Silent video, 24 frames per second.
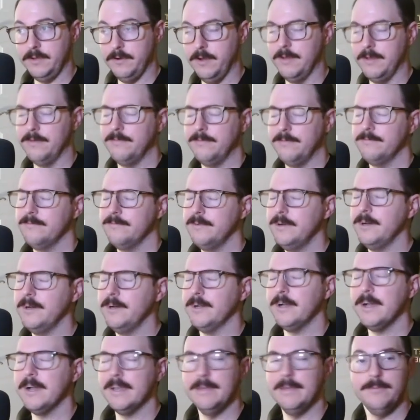Oh God,
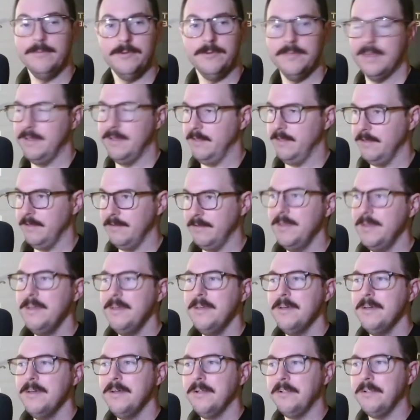I keep doing that.
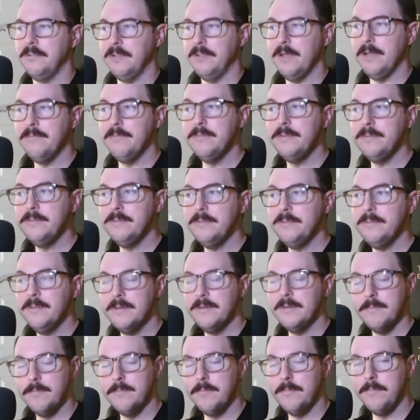
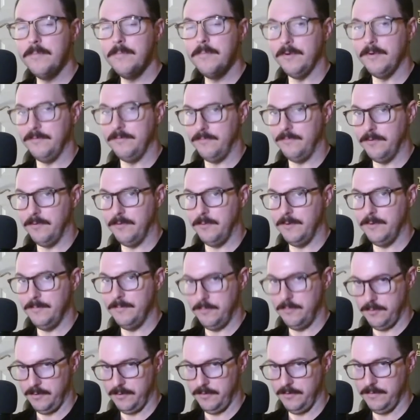
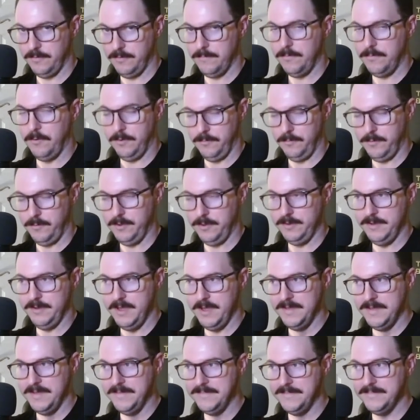11.41.1,
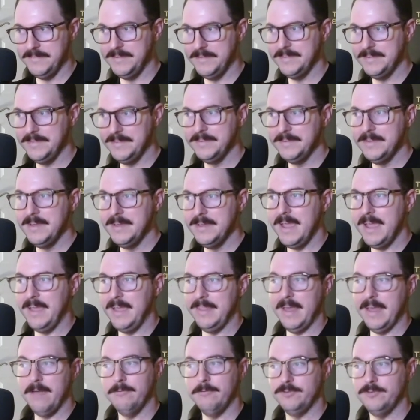and
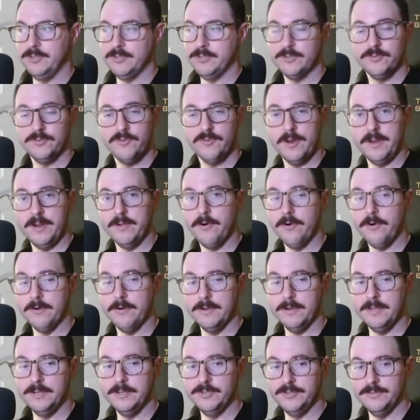that was just trading card
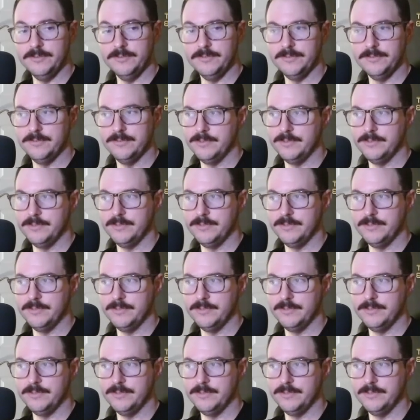editions.